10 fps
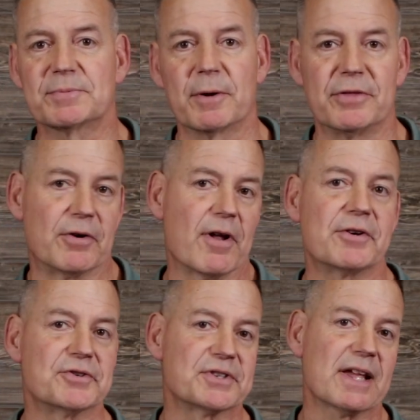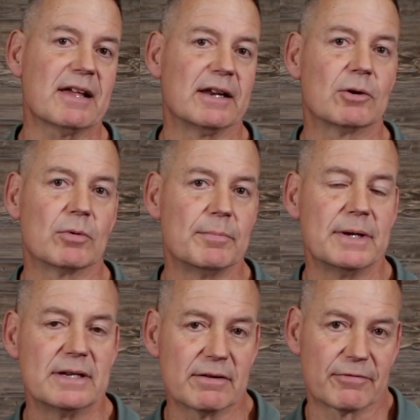but their understanding would
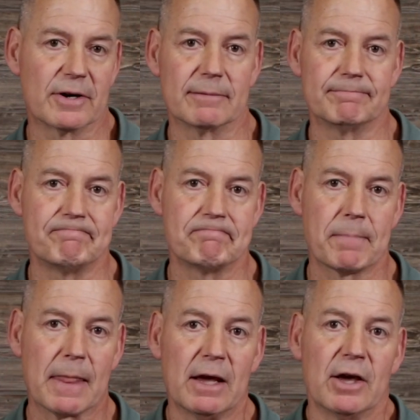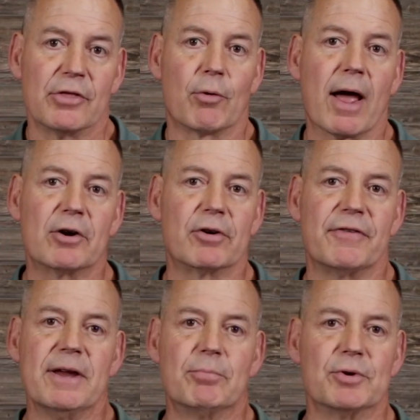be different. The writer of
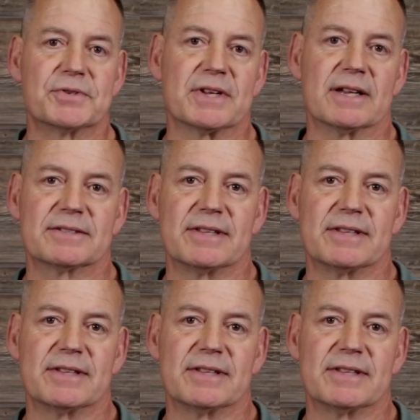Hebrews says